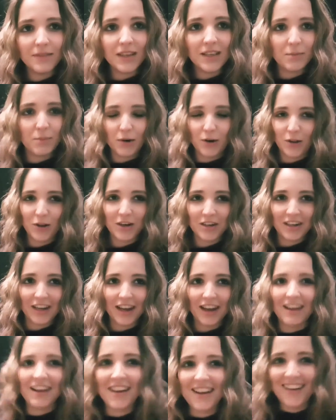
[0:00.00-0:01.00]
been a long
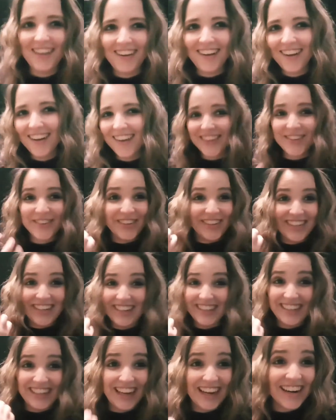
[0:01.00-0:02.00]
day. So it's
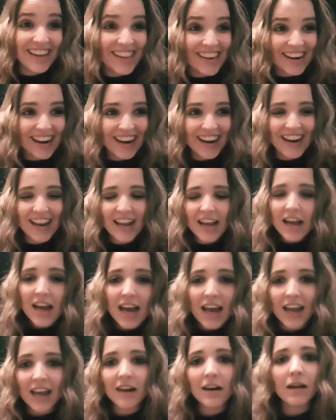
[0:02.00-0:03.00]
at the end of the night,
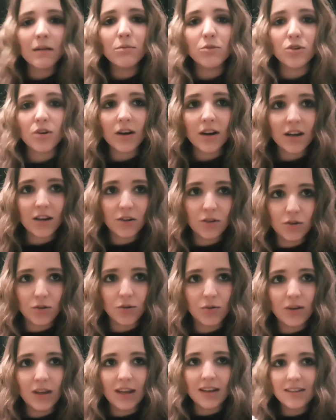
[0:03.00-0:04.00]
and I'm trying to
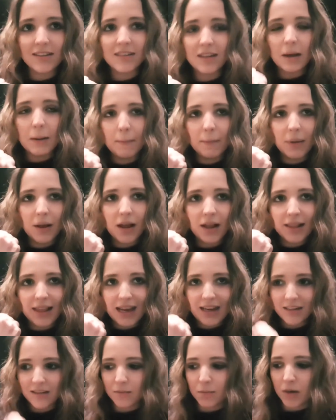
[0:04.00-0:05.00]
get some
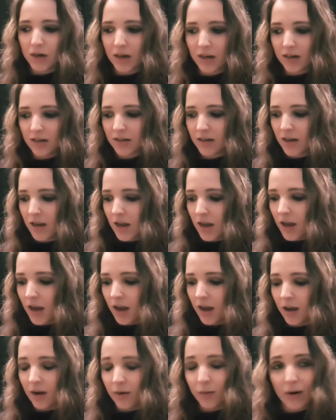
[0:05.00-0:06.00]
last minute
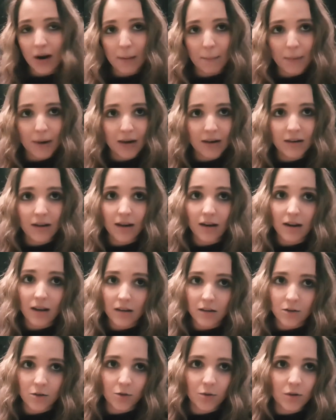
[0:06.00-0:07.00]
wrapping done,
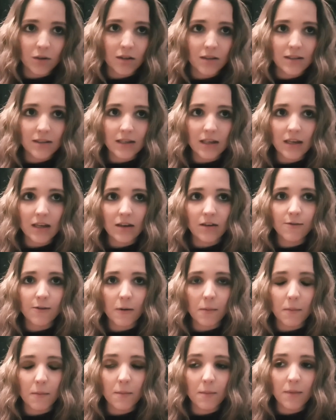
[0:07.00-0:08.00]
as you could see
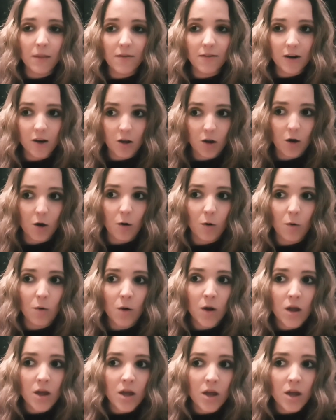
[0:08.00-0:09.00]
from the video
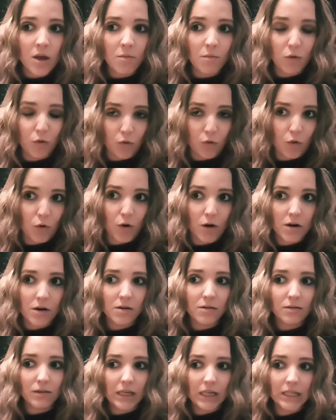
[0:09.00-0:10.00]
before
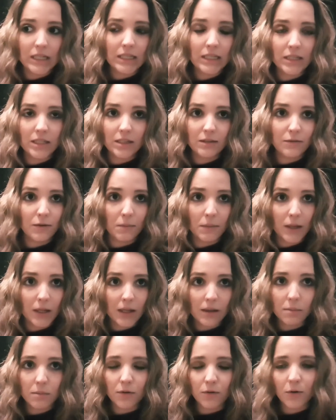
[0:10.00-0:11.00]
this, from the
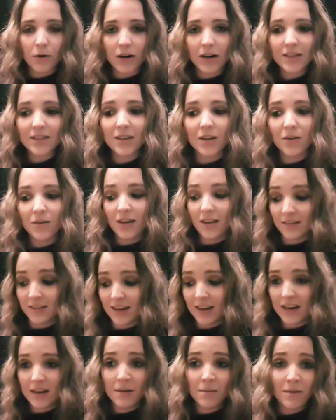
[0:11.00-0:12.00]
clip before. So yes,
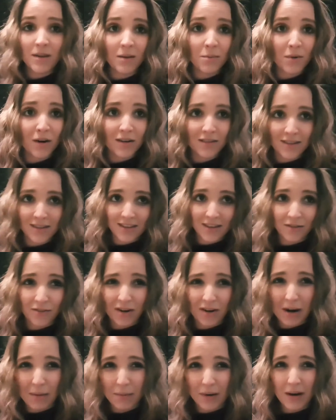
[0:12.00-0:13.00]
I am in the process of
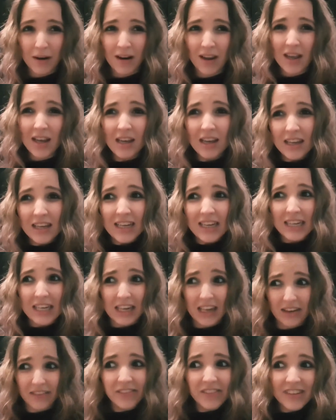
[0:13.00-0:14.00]
wrapping
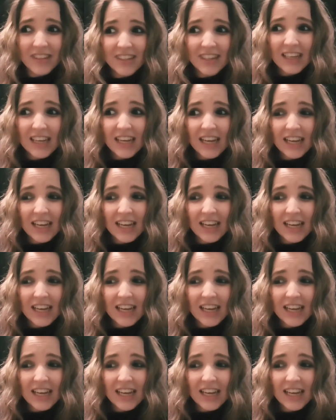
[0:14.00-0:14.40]
gifts.